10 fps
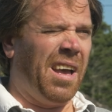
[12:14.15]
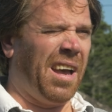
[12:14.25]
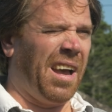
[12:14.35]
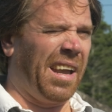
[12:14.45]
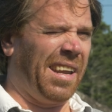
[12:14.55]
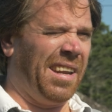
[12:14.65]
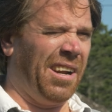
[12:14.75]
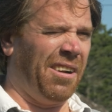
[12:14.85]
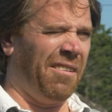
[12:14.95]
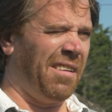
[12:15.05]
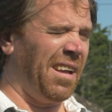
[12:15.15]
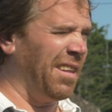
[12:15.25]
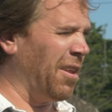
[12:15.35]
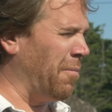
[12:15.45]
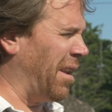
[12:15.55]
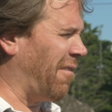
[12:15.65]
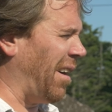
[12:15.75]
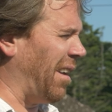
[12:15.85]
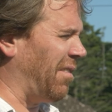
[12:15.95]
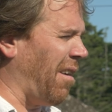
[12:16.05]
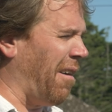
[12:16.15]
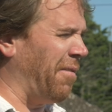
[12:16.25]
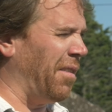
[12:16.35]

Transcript: I can hear a little bit of crickets off